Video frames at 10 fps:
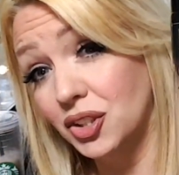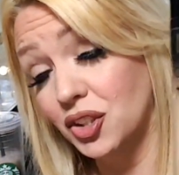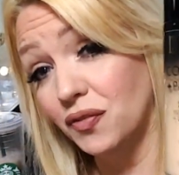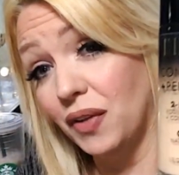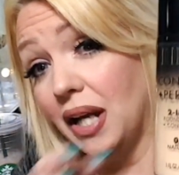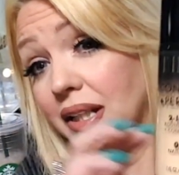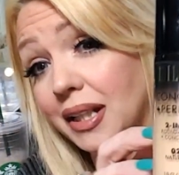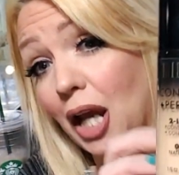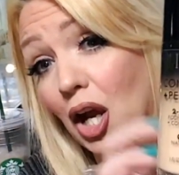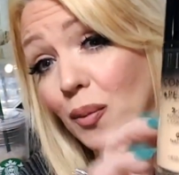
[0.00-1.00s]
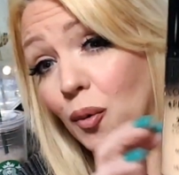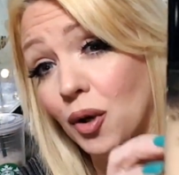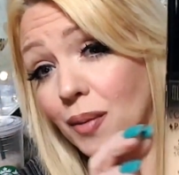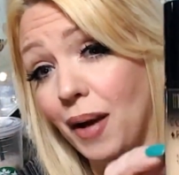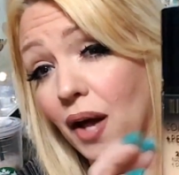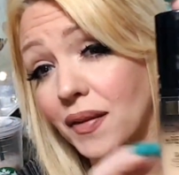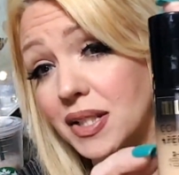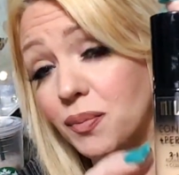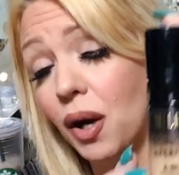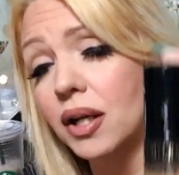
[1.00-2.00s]
to finding out more about
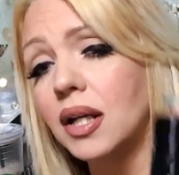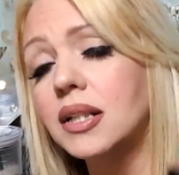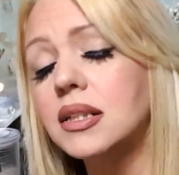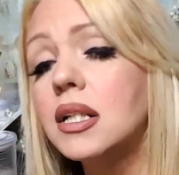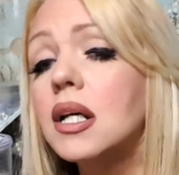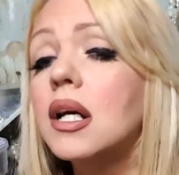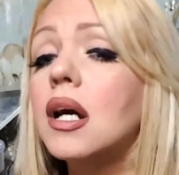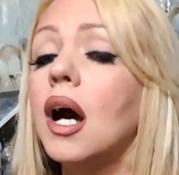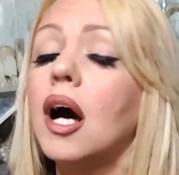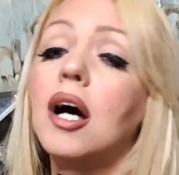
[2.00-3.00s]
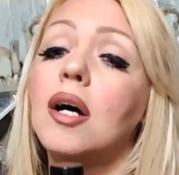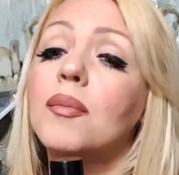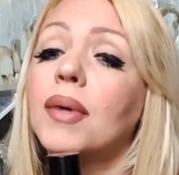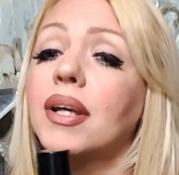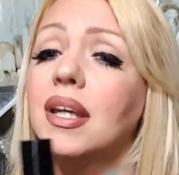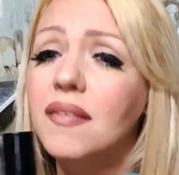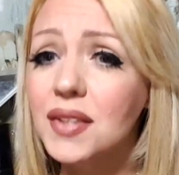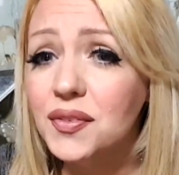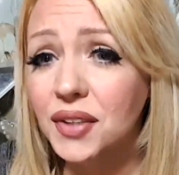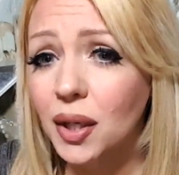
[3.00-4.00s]
this product, um, give
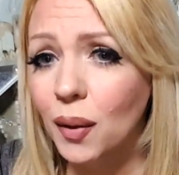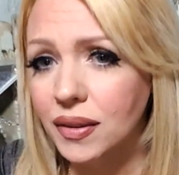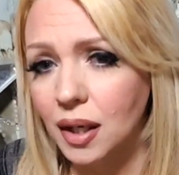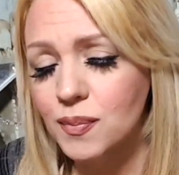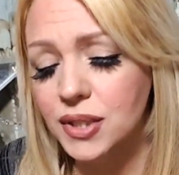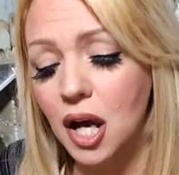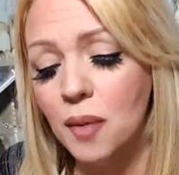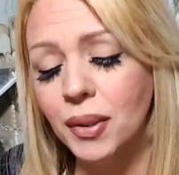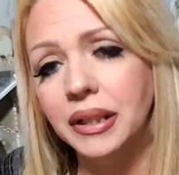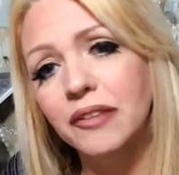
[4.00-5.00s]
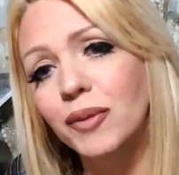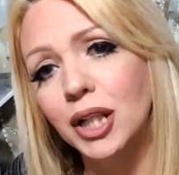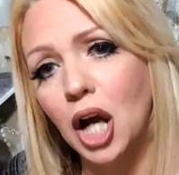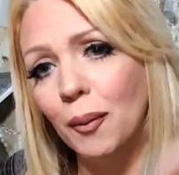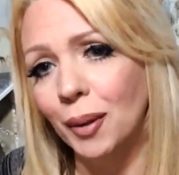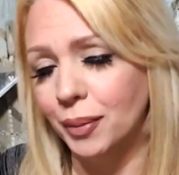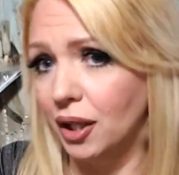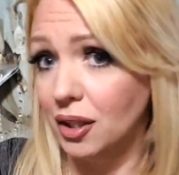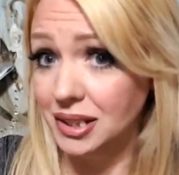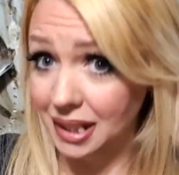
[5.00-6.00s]
this video a thumbs up and leave me a comment
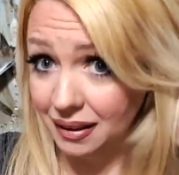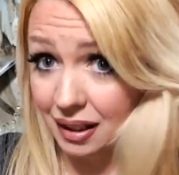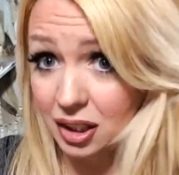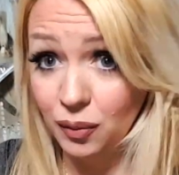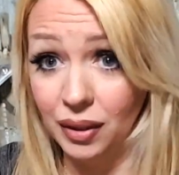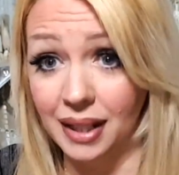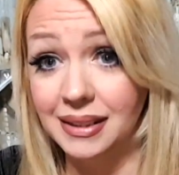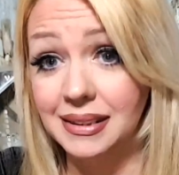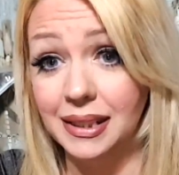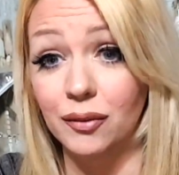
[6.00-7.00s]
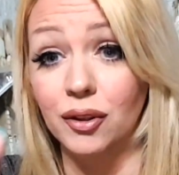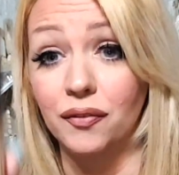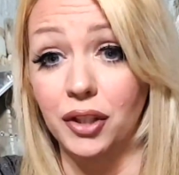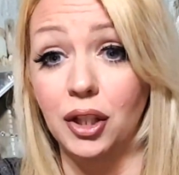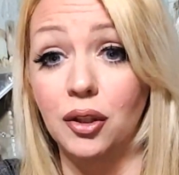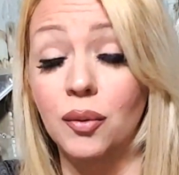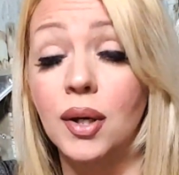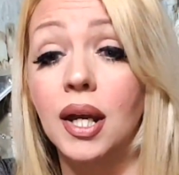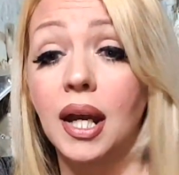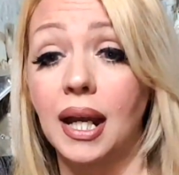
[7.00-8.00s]
below saying that you would like to see a review
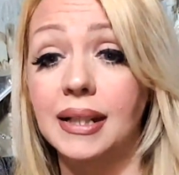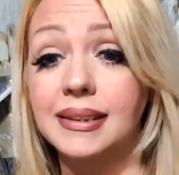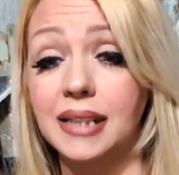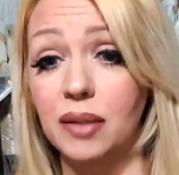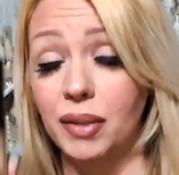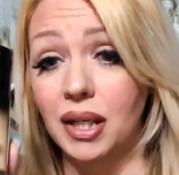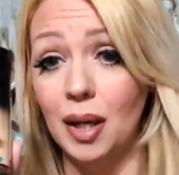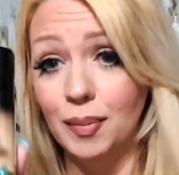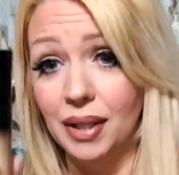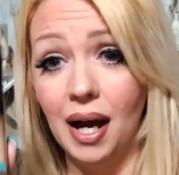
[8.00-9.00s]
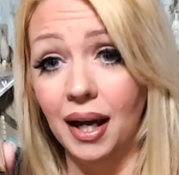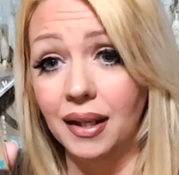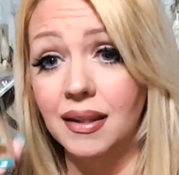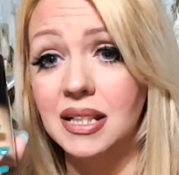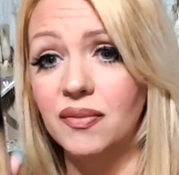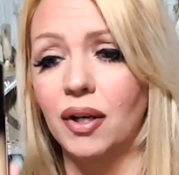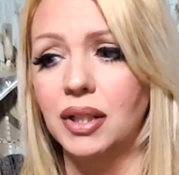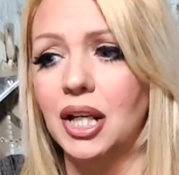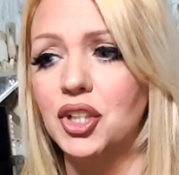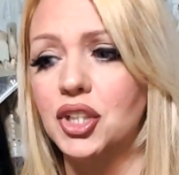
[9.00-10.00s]
and see me applying this
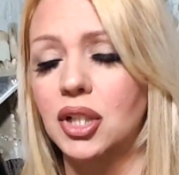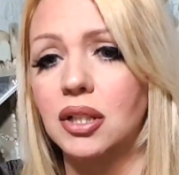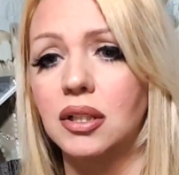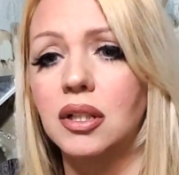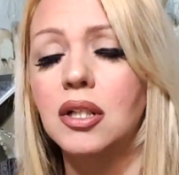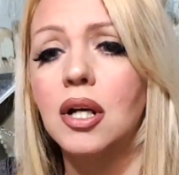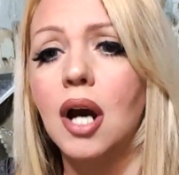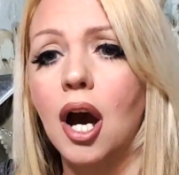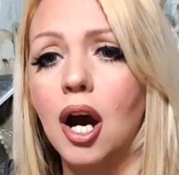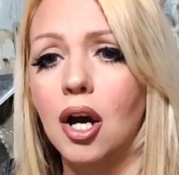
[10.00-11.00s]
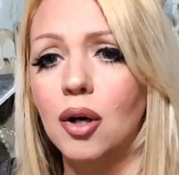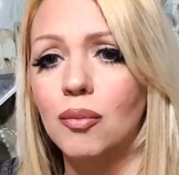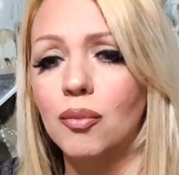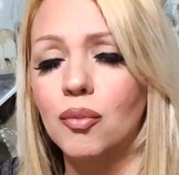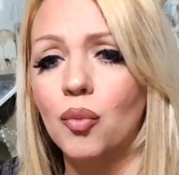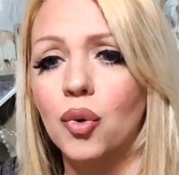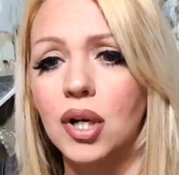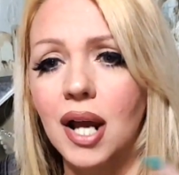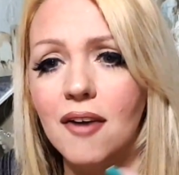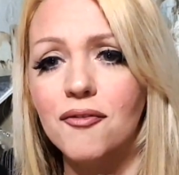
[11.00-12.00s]
foundation, um,
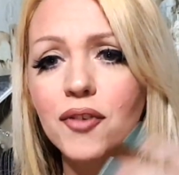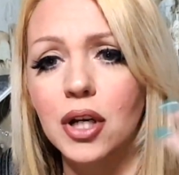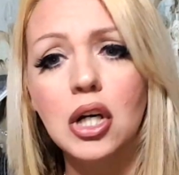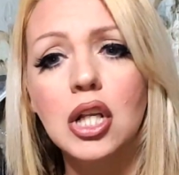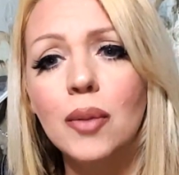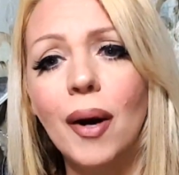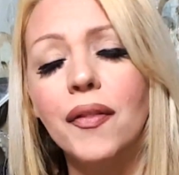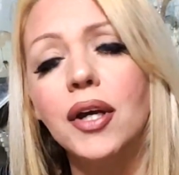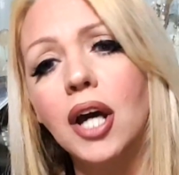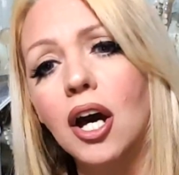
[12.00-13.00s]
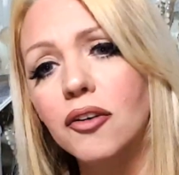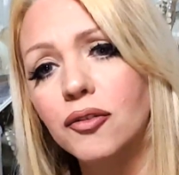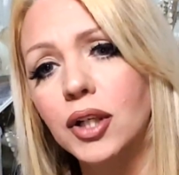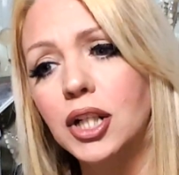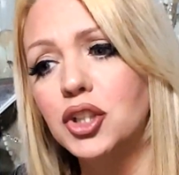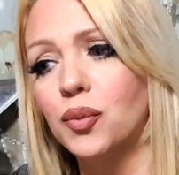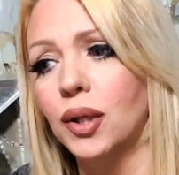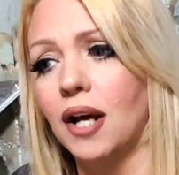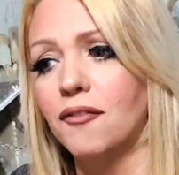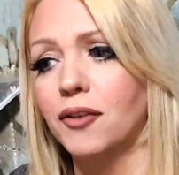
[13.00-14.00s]
what I feel about the coverage, what I